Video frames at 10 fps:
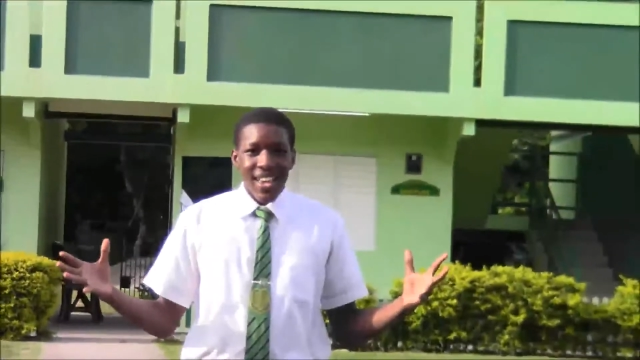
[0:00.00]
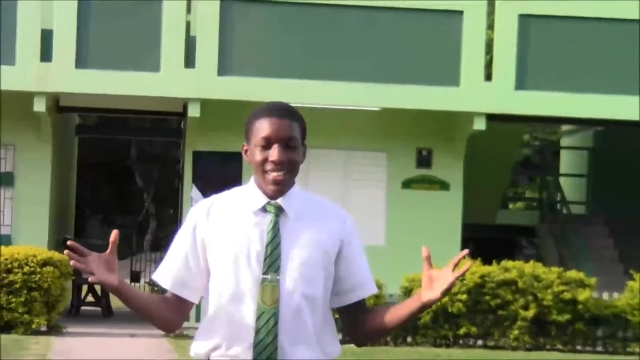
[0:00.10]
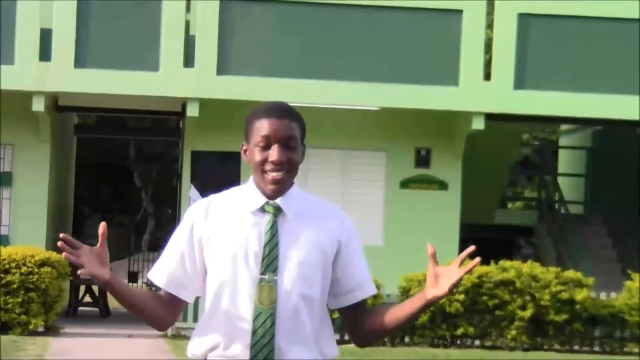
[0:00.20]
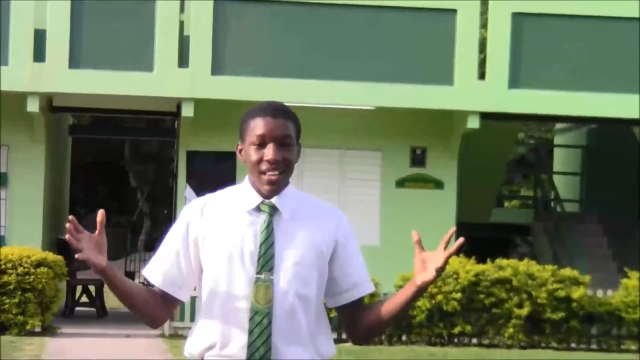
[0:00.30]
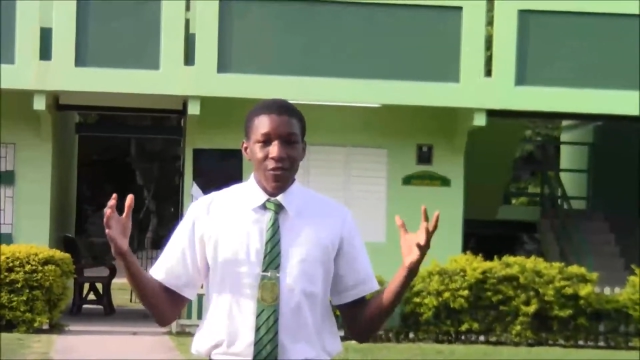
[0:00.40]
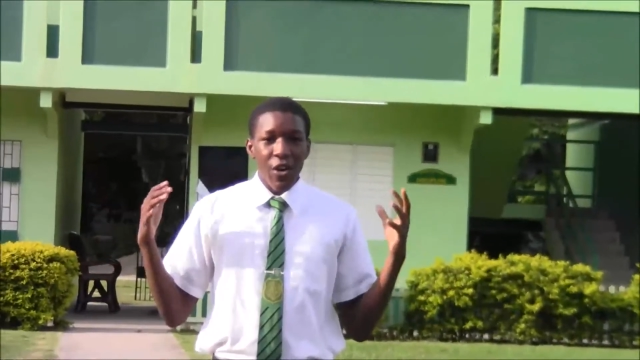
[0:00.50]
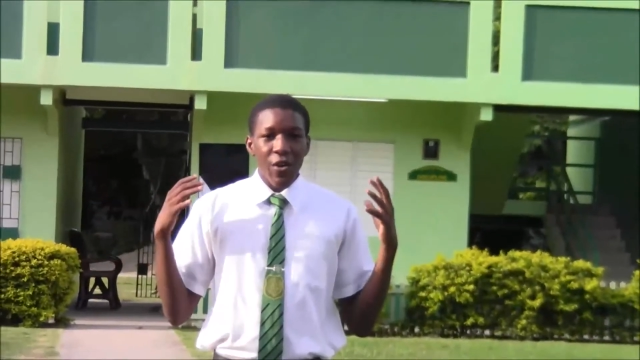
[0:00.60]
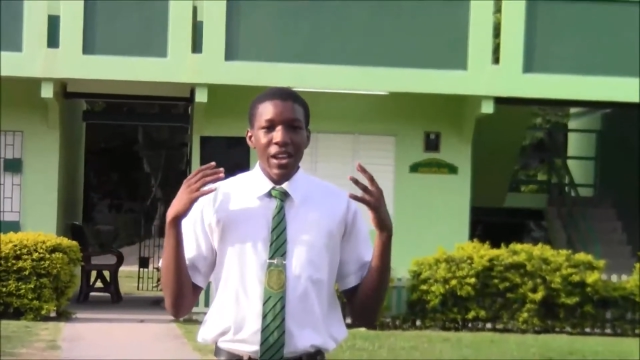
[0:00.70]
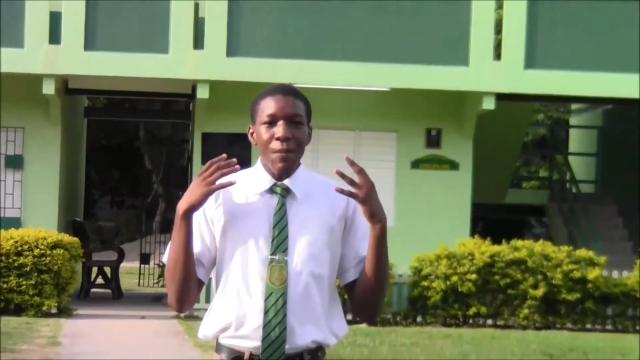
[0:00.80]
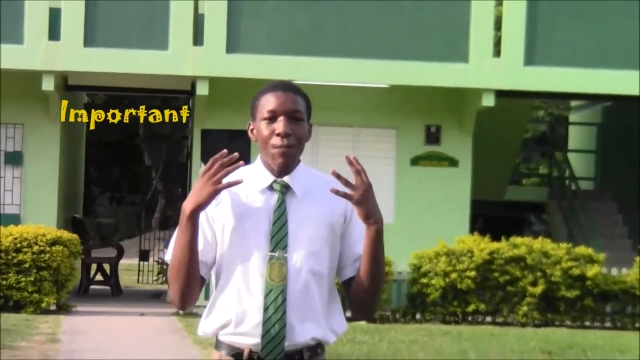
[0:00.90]
It is a
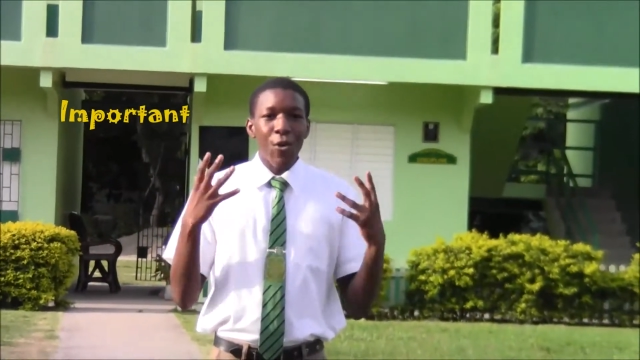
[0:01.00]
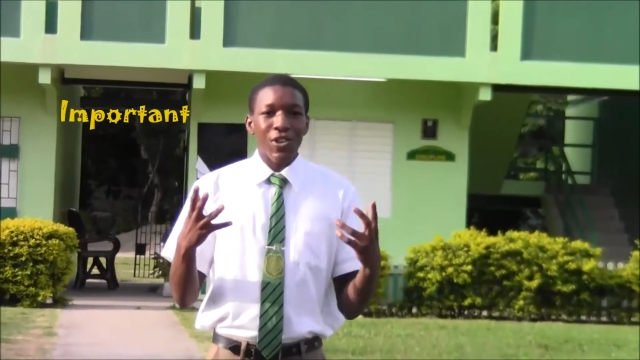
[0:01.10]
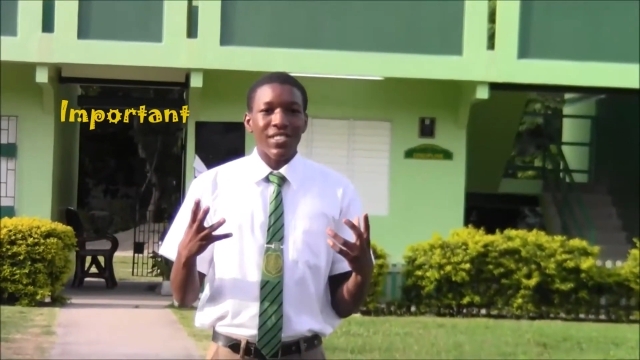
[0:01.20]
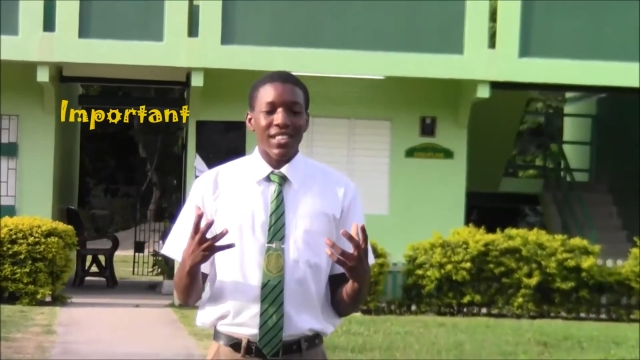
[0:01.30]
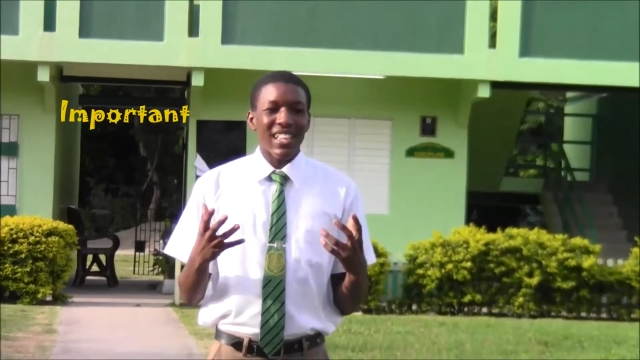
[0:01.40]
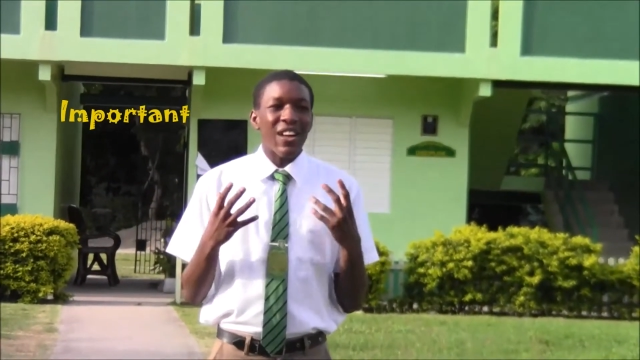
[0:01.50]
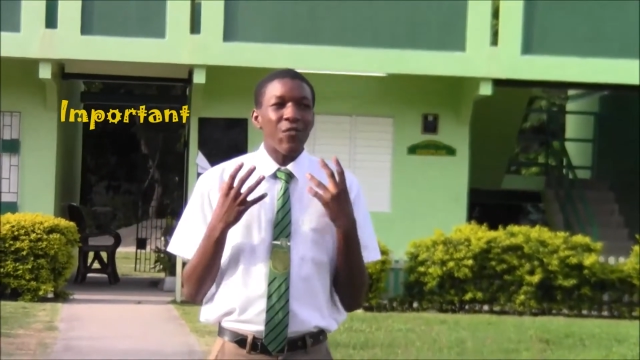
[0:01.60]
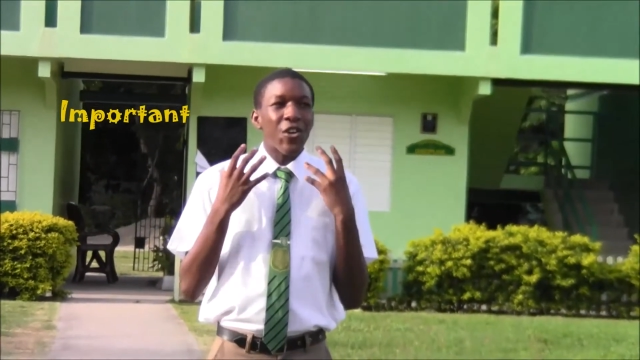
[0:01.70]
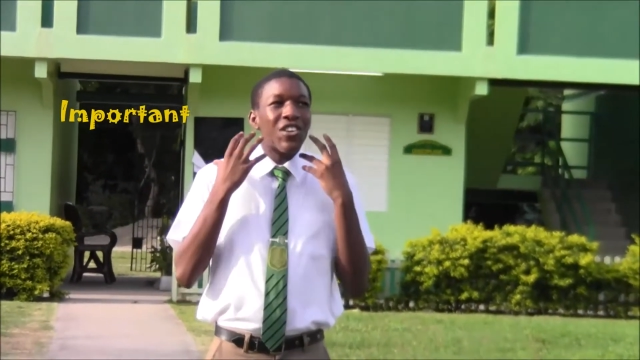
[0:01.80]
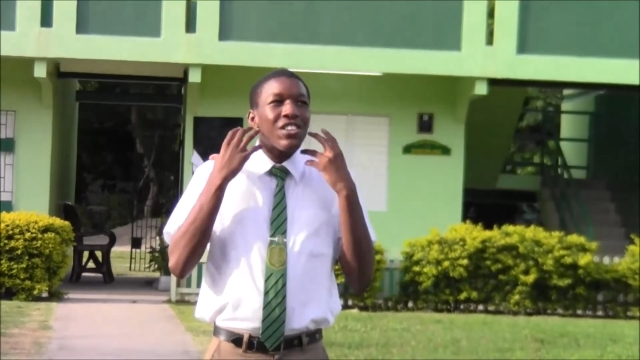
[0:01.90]
very important and
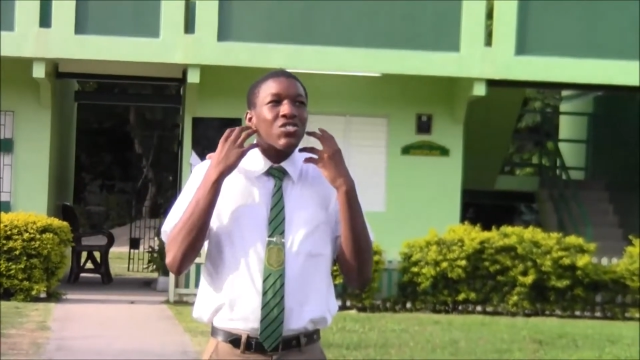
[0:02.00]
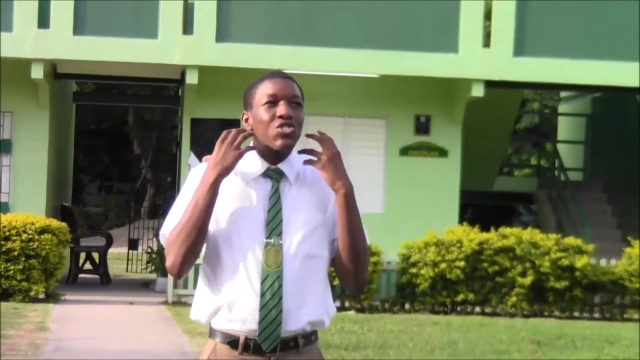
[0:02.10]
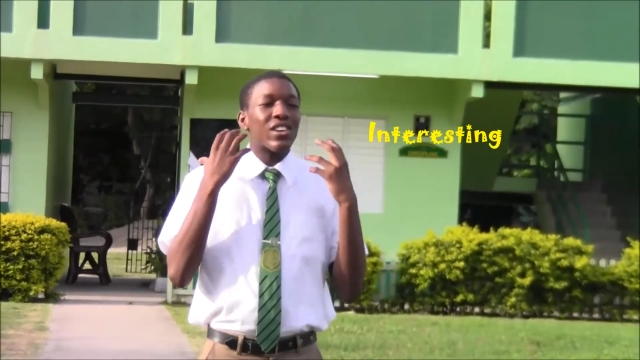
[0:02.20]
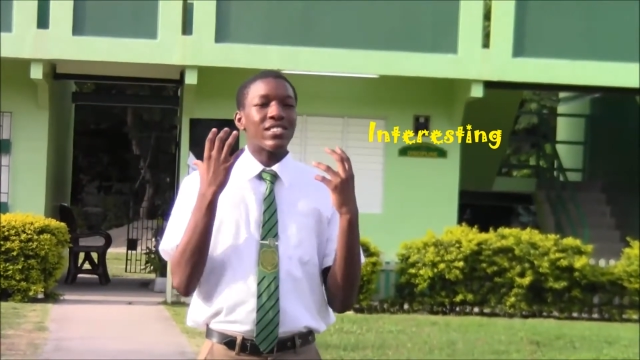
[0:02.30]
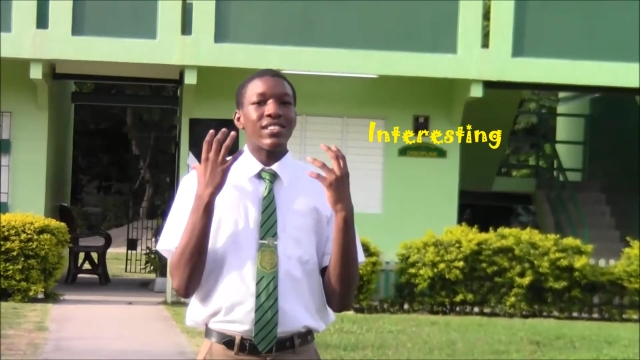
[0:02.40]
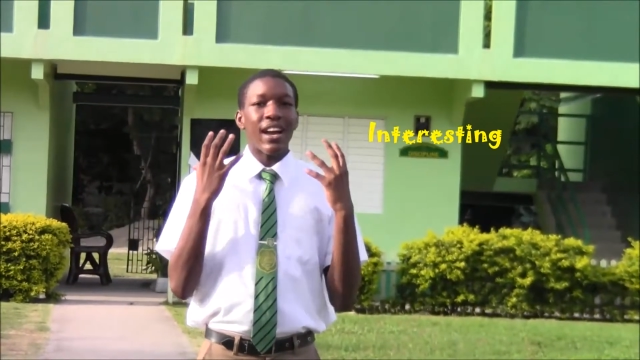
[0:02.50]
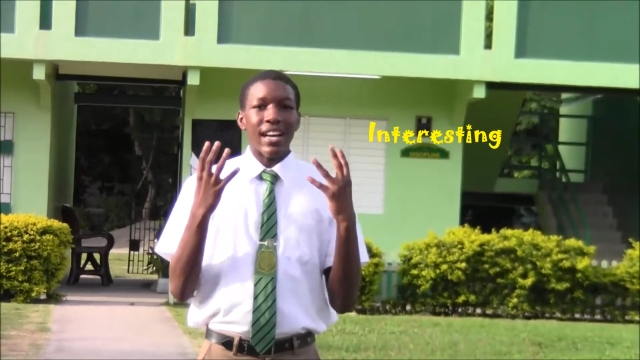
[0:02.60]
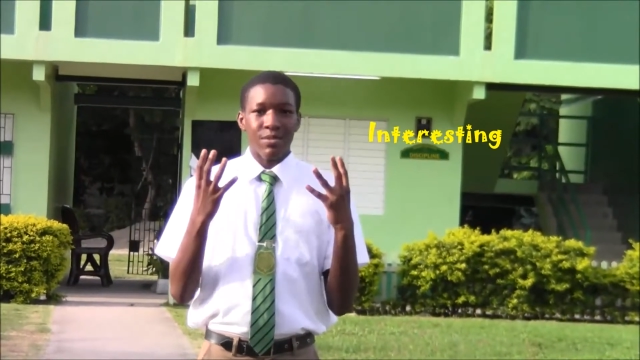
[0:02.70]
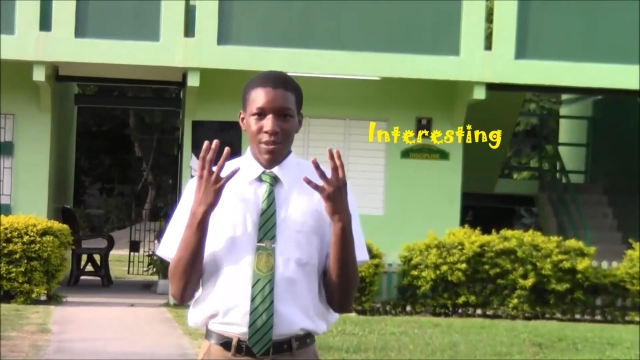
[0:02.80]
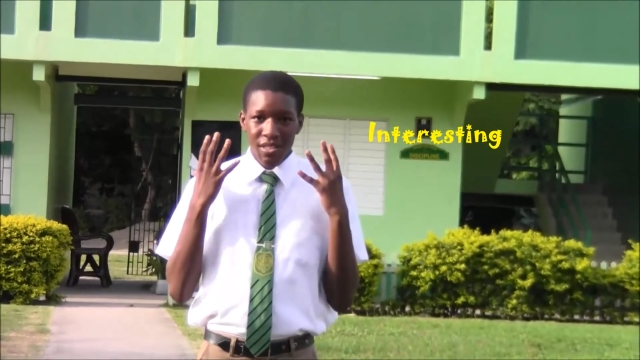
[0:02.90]
very interesting
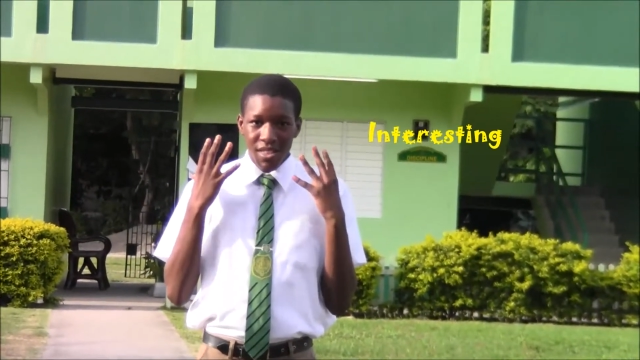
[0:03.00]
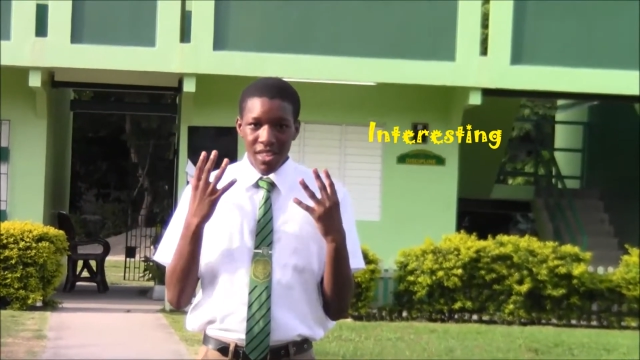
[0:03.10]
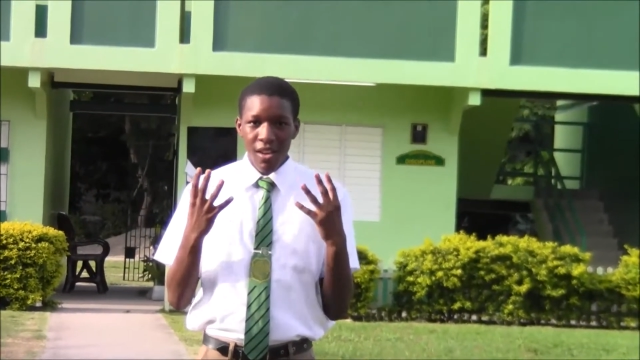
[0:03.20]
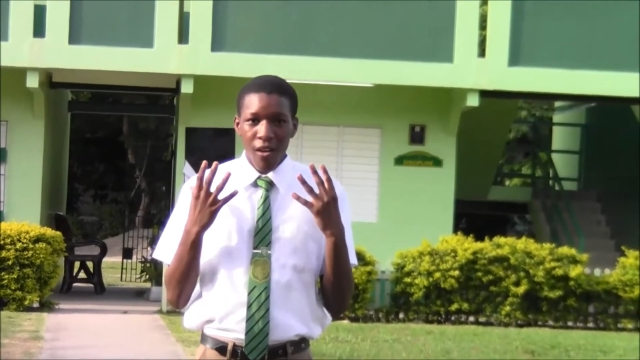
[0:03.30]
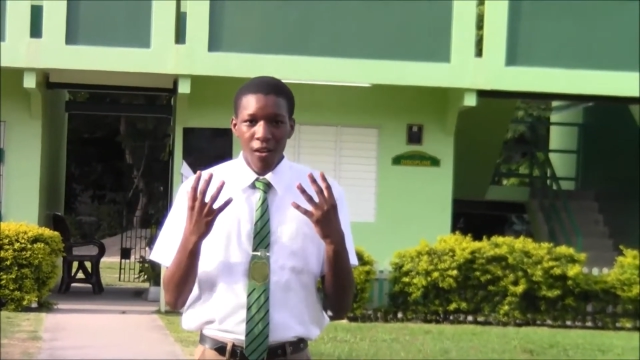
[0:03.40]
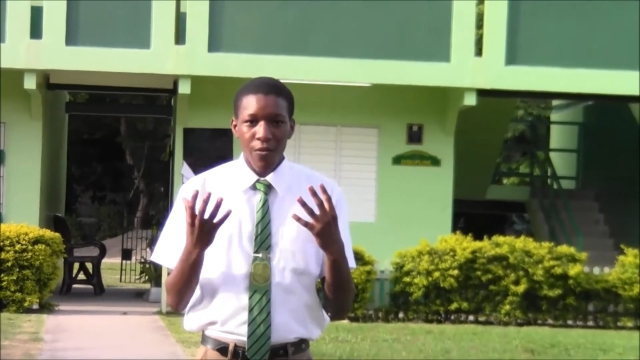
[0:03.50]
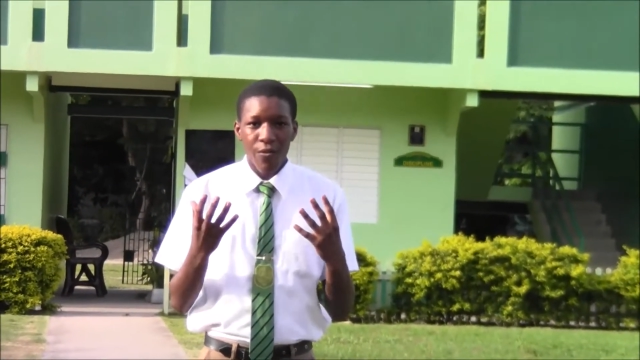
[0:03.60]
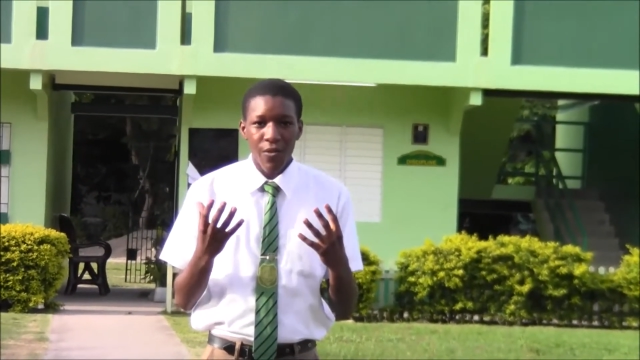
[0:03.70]
aspect to think of.